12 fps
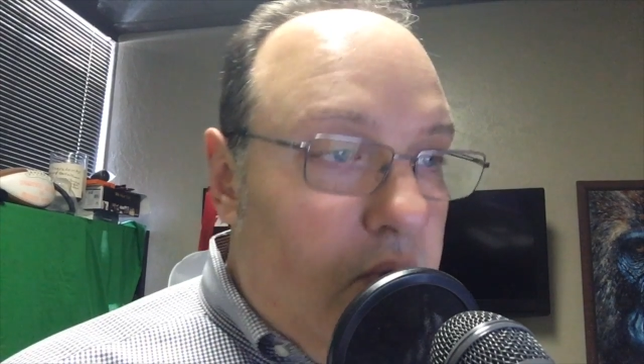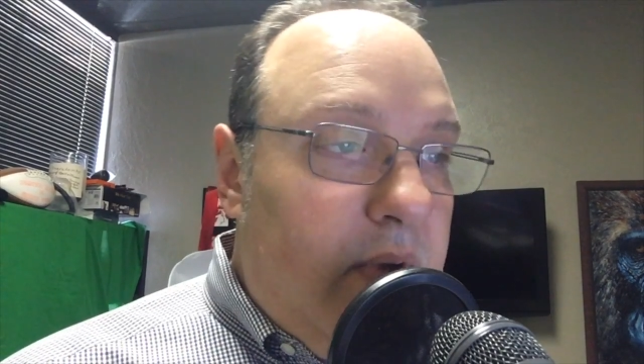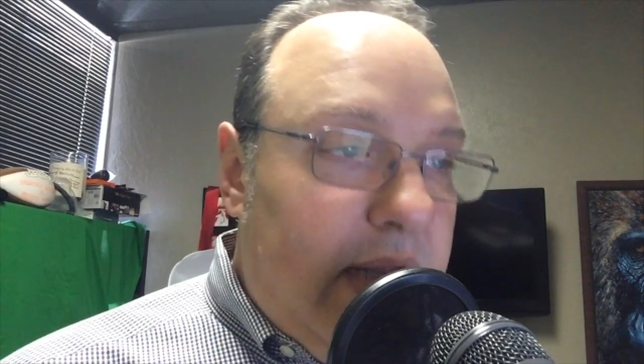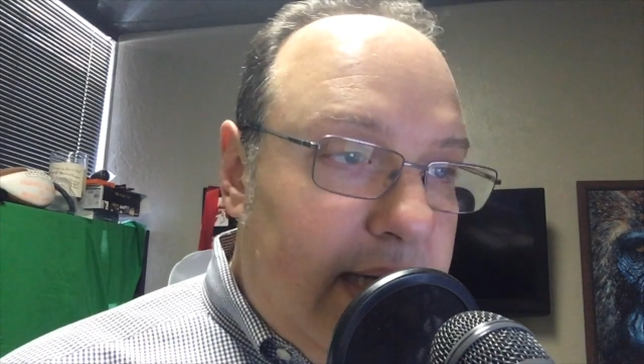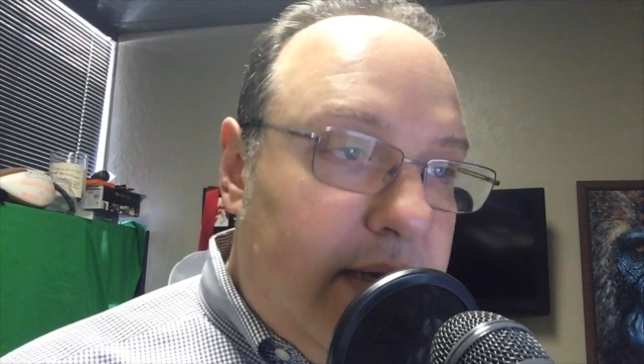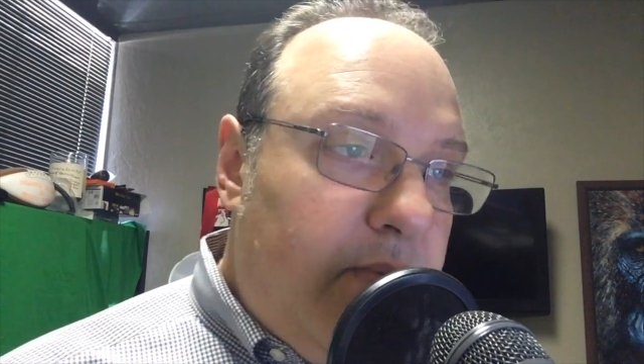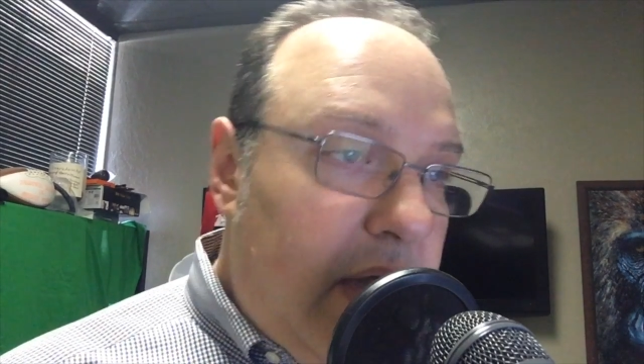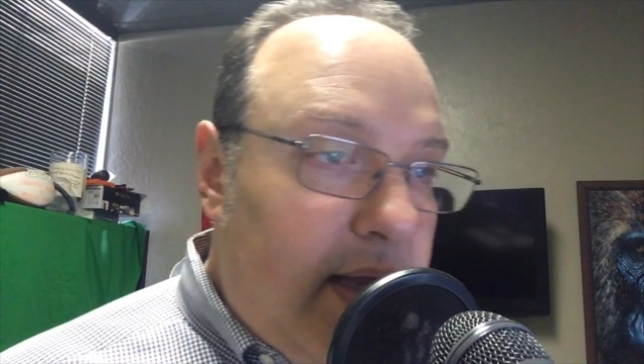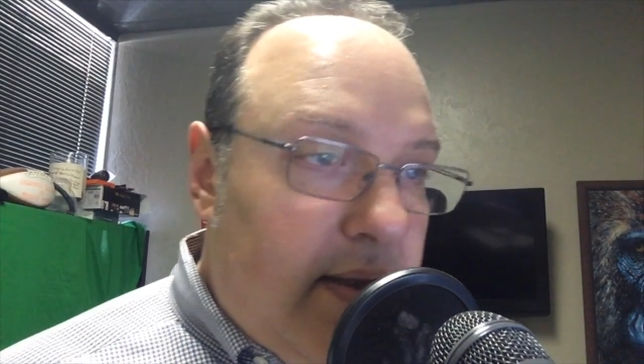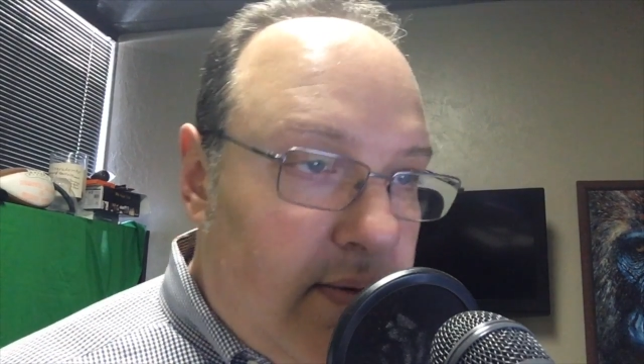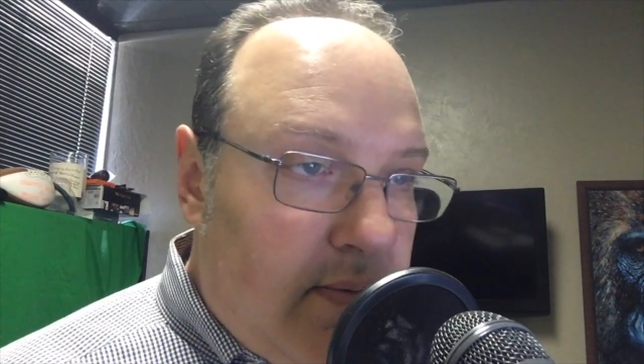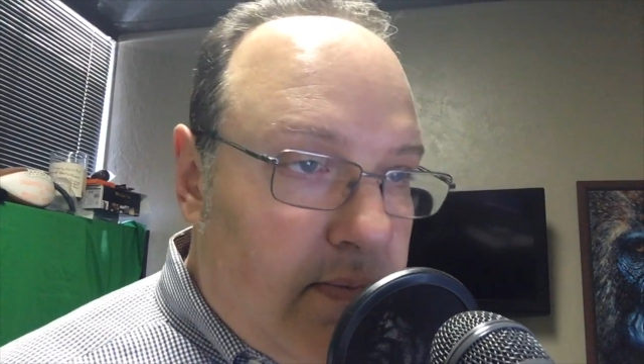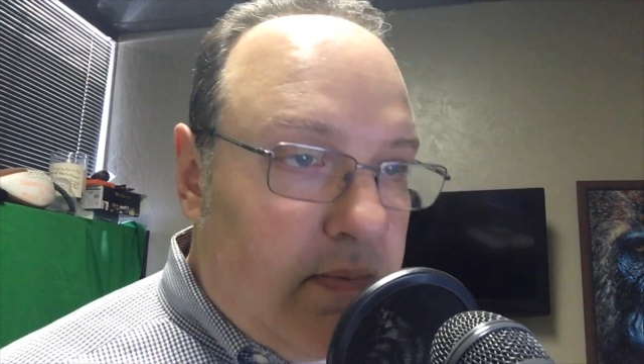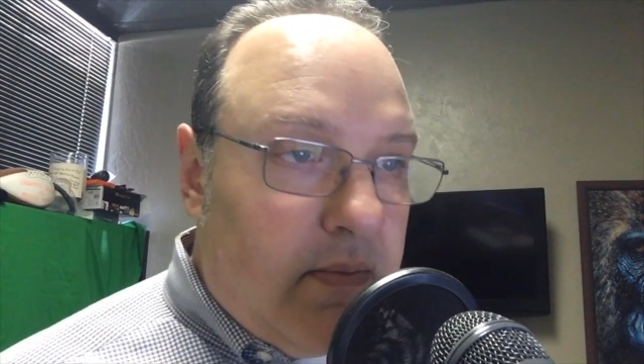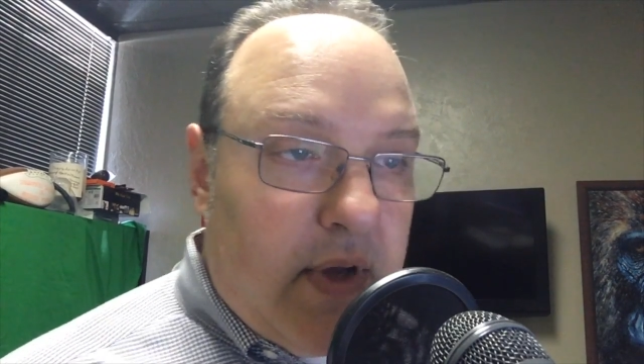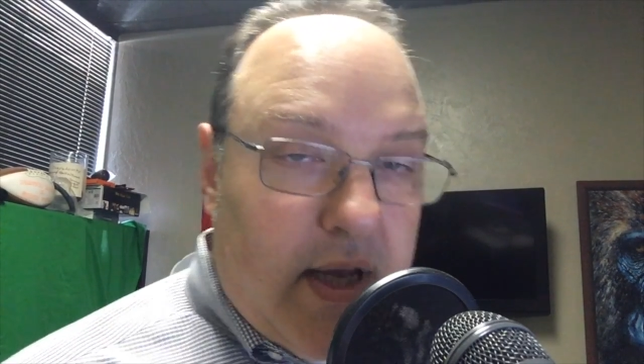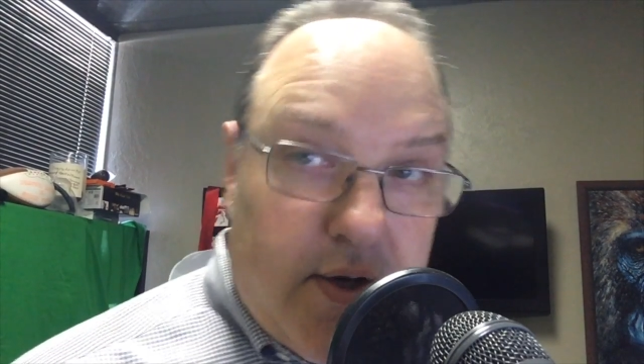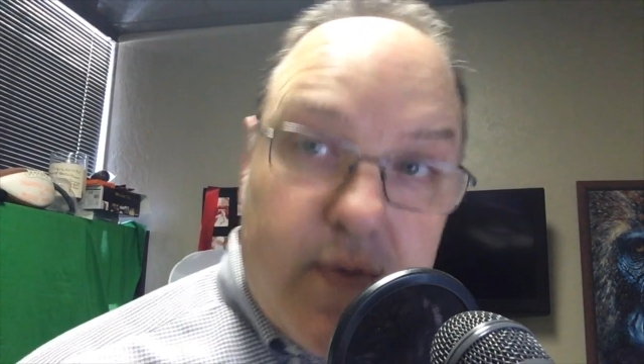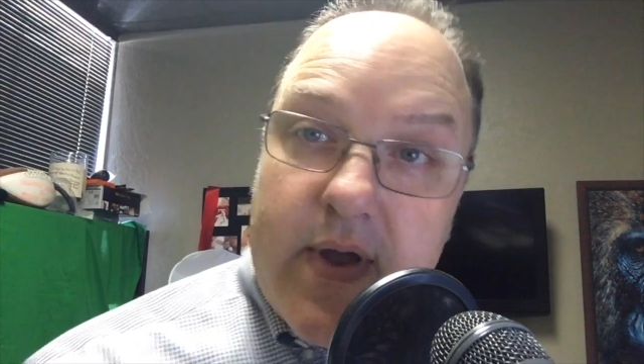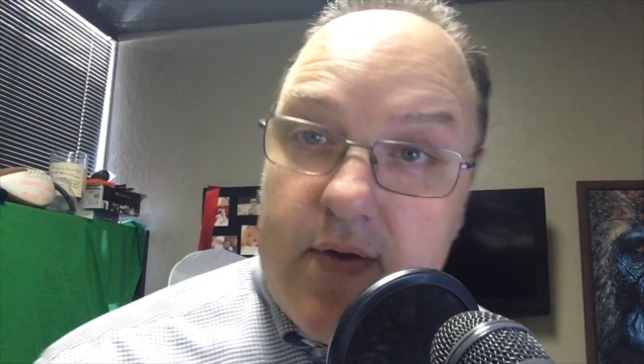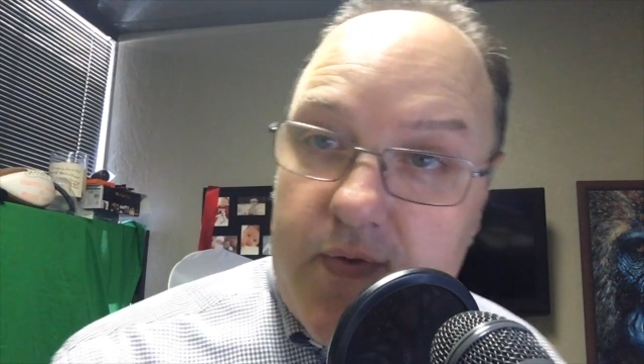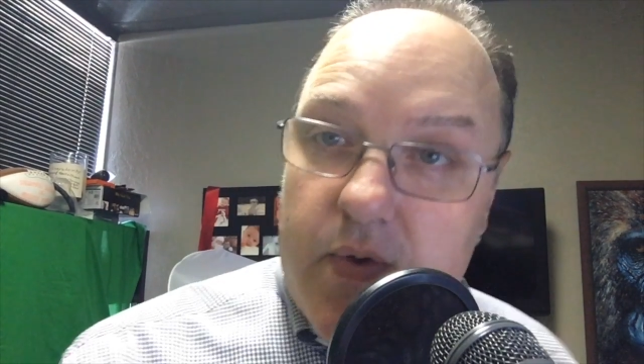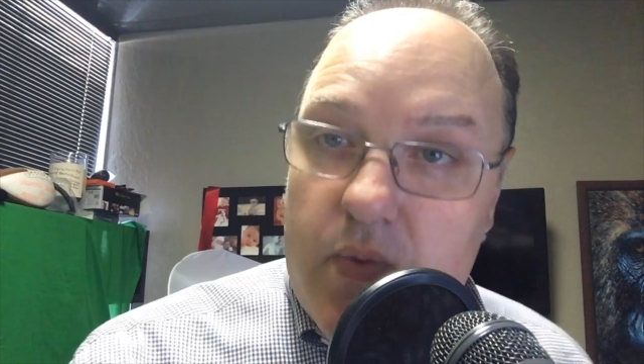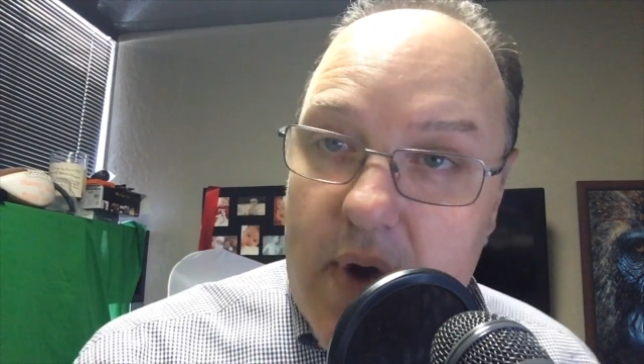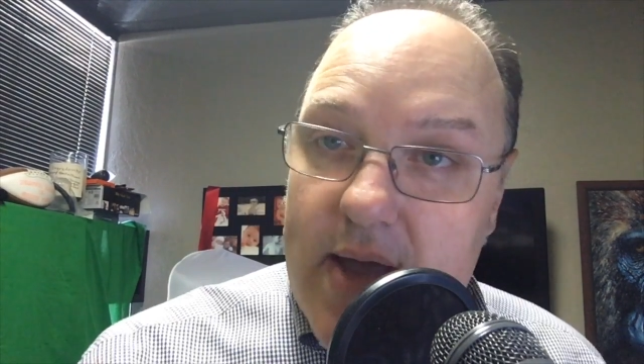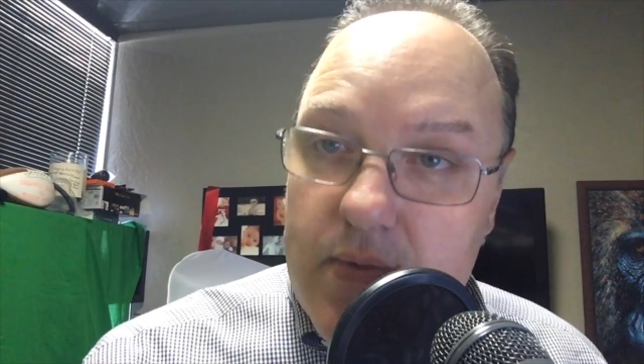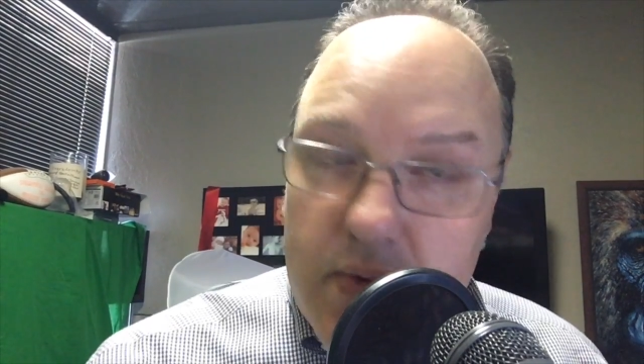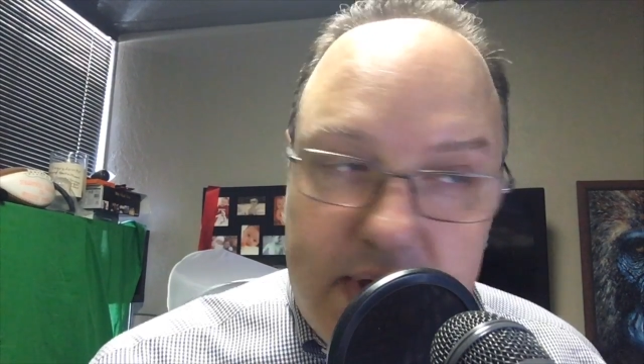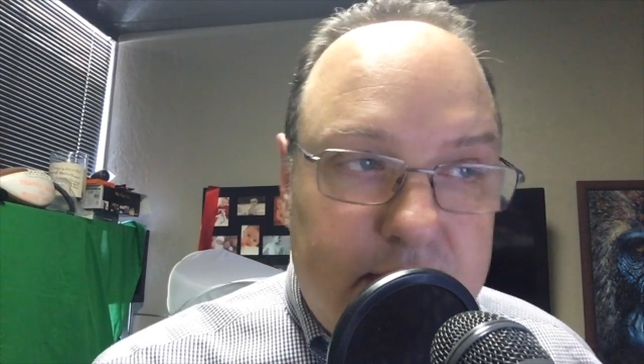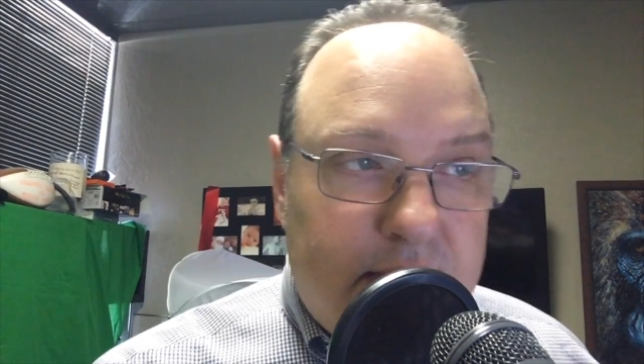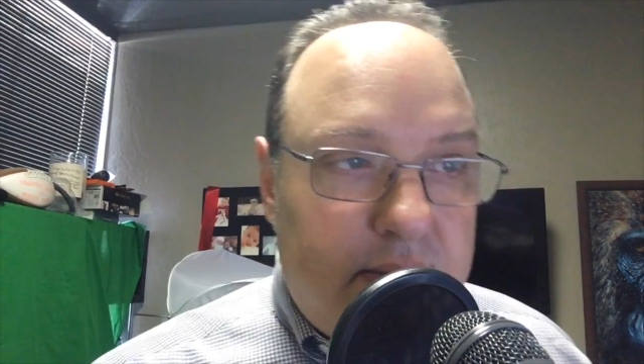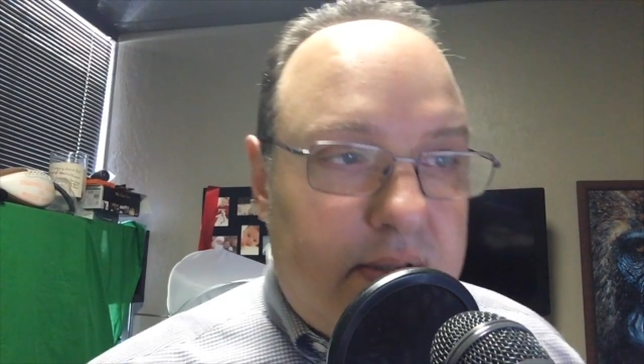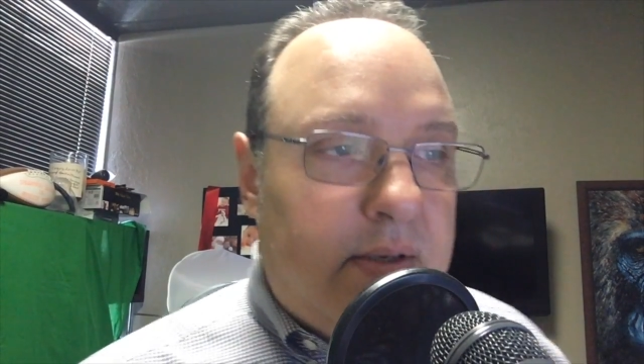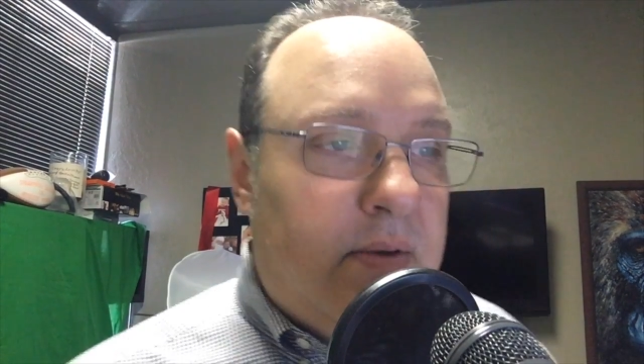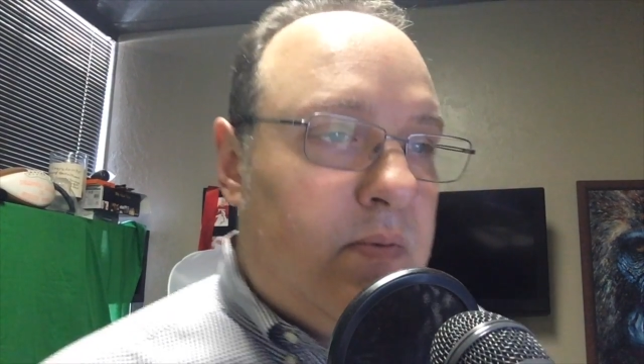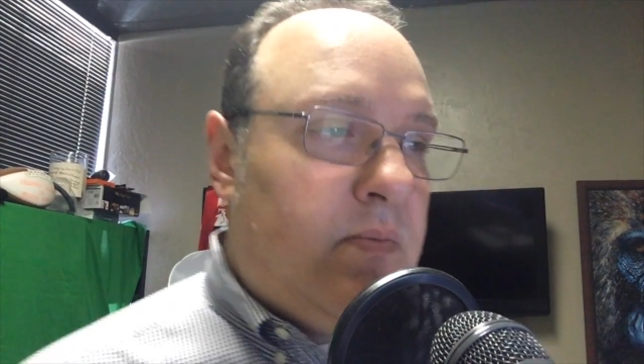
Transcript: need to be and you're there for the right reasons.